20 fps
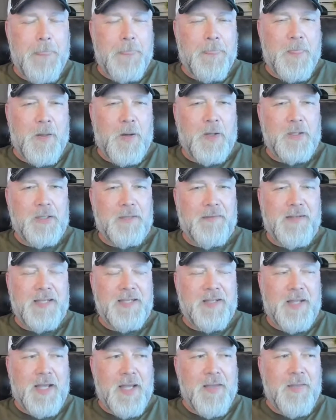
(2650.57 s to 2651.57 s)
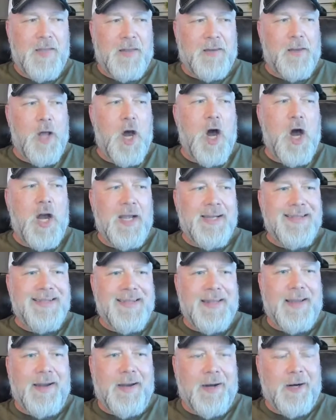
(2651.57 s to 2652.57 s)
To all of this, that the law is
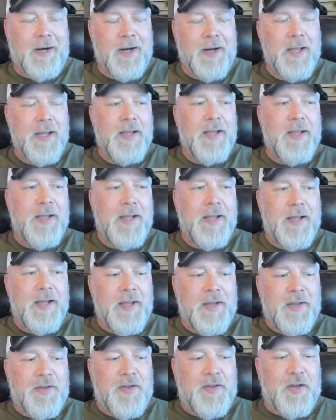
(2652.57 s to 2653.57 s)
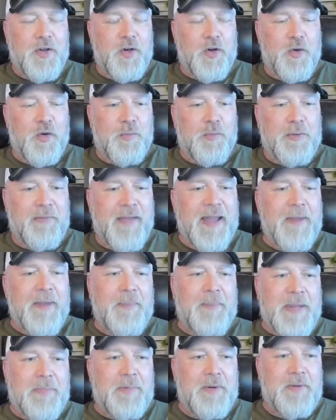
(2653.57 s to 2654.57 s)
there to prevent
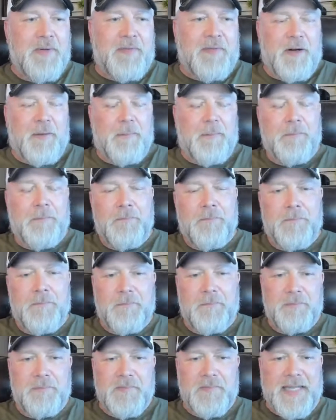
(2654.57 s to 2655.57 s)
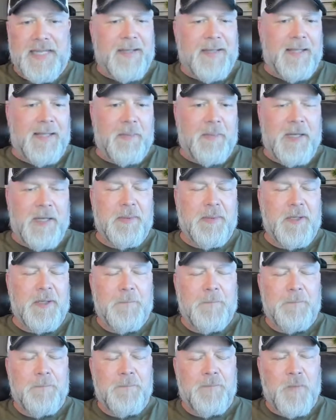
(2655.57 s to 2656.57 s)
people from killing people
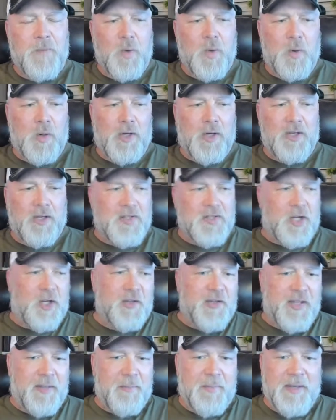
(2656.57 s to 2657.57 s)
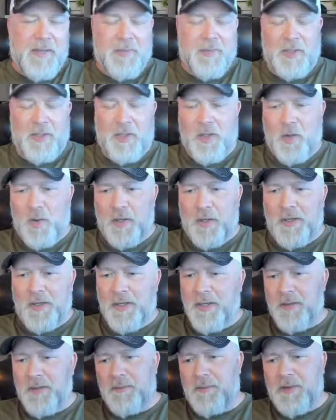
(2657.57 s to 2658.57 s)
or assaulting people or
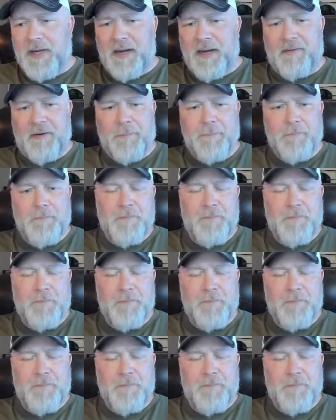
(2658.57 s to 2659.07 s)
whatever.